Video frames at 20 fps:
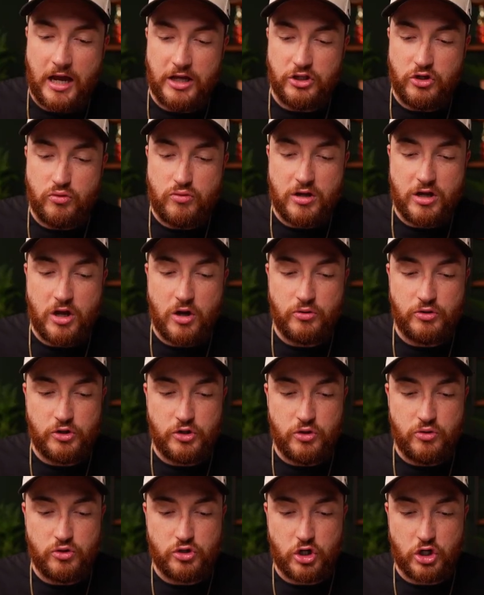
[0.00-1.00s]
You can go
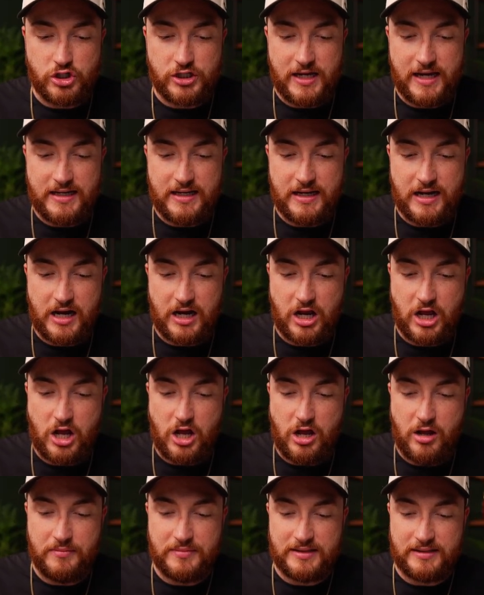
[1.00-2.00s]
to
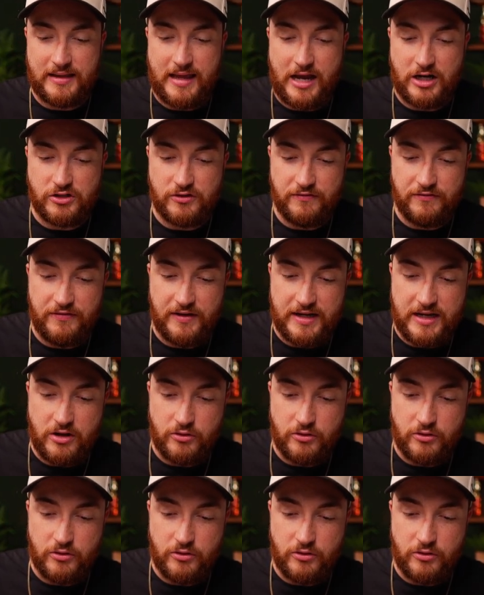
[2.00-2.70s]
churchcandy.com/video